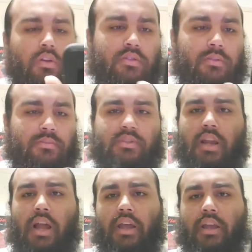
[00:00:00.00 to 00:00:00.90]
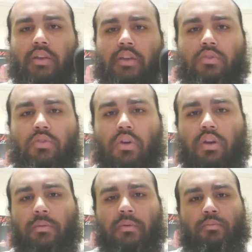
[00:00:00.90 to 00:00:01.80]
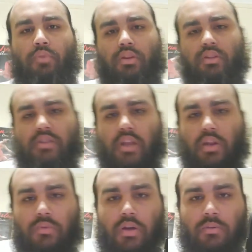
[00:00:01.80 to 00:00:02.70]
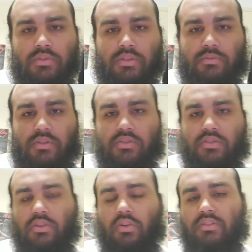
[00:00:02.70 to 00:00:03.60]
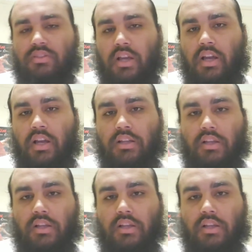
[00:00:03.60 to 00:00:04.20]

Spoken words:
So I'm still out here in New York. I'm in Brooklyn, Shalom. What's up to the Shatar side?